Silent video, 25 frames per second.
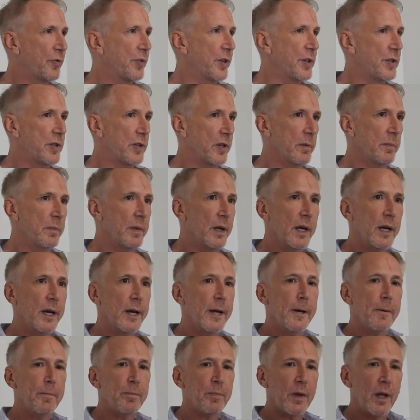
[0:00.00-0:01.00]
system,
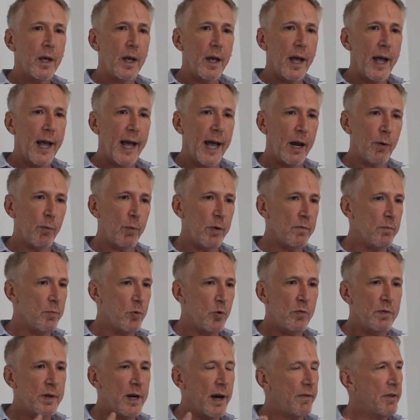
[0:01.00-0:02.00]
and we've
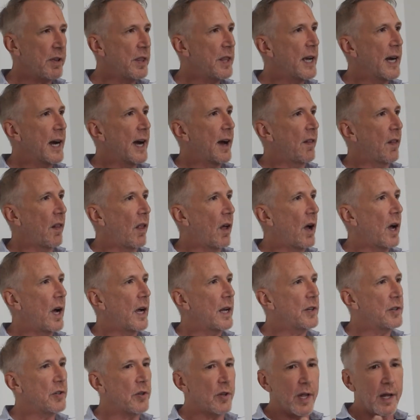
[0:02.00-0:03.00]
moved everything
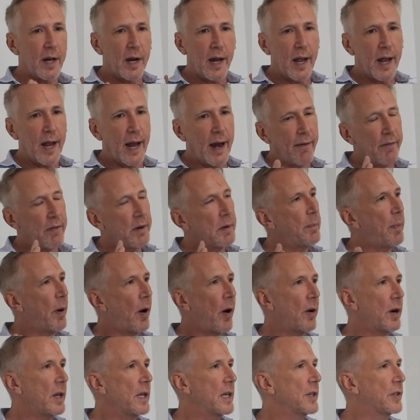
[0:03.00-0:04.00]
online so that every
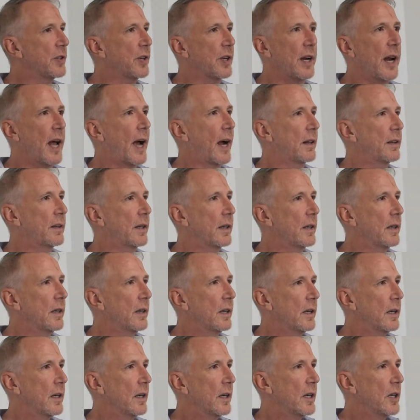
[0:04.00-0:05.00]
party is connected,
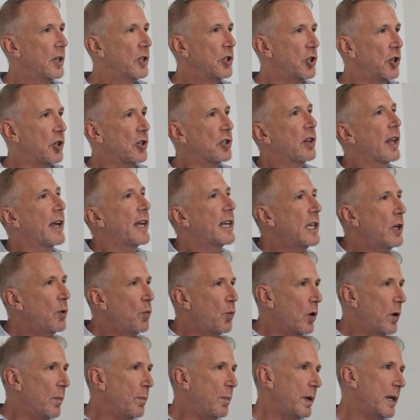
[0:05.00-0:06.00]
just like you
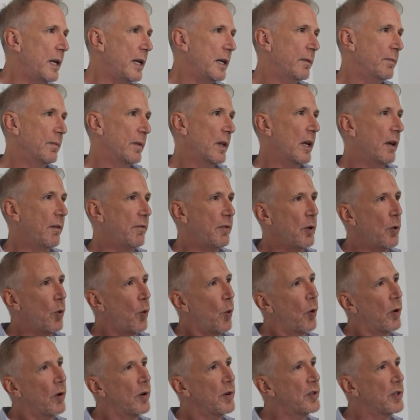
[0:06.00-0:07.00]
would be if you
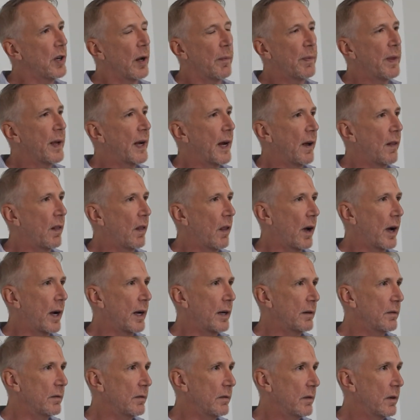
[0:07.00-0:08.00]
ordered something
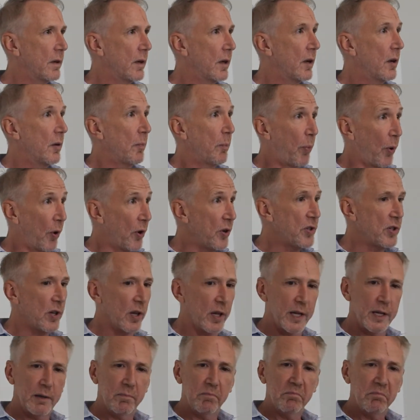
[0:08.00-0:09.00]
online
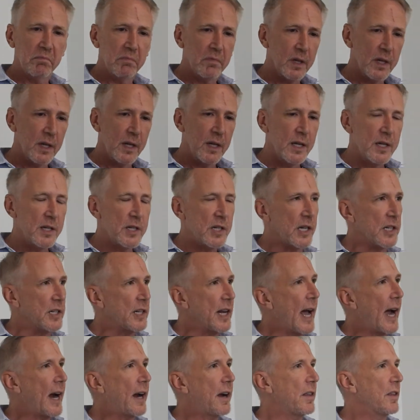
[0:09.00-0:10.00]
personally. It's
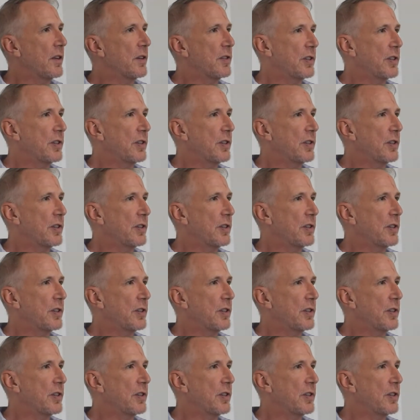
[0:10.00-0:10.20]
exactly the